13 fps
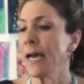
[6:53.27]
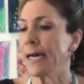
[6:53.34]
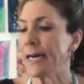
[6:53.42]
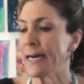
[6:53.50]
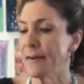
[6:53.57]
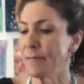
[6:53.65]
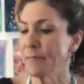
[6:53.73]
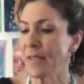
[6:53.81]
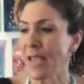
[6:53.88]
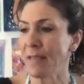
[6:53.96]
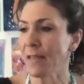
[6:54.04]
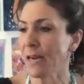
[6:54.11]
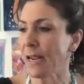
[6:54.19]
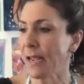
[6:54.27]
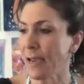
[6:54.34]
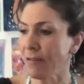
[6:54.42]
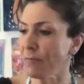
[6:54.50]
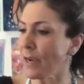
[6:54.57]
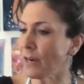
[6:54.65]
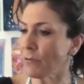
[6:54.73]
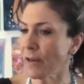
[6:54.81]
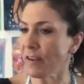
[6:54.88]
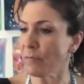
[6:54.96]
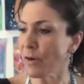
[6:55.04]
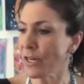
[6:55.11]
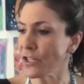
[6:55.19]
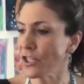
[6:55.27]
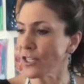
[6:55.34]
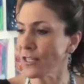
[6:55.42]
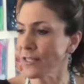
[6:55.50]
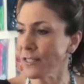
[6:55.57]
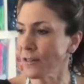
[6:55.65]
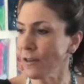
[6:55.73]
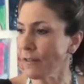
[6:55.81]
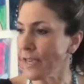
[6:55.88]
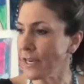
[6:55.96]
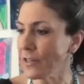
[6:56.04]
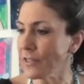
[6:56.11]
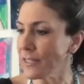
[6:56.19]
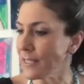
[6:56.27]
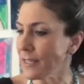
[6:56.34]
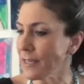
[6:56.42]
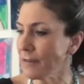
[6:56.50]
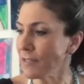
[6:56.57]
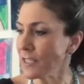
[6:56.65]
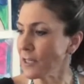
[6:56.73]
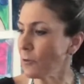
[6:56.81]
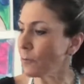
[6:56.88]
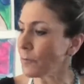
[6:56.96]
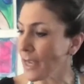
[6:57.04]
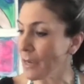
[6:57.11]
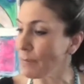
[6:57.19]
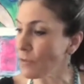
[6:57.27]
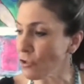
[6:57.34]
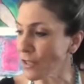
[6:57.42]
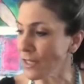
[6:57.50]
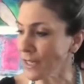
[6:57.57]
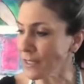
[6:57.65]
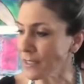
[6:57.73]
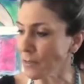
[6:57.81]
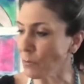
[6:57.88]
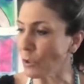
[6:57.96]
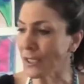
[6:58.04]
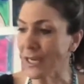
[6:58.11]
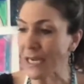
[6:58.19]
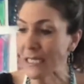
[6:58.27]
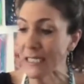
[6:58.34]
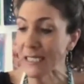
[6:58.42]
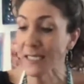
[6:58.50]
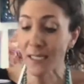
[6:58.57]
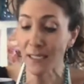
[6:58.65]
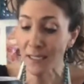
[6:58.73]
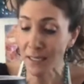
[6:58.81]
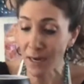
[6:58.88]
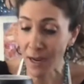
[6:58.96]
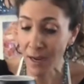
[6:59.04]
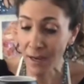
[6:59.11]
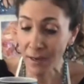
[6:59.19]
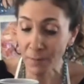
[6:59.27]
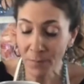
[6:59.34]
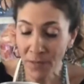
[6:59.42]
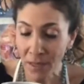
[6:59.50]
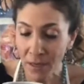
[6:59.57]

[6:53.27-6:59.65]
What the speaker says: And then I have my array of brushes and all that good stuff. So I'm drinking some really nice tea today.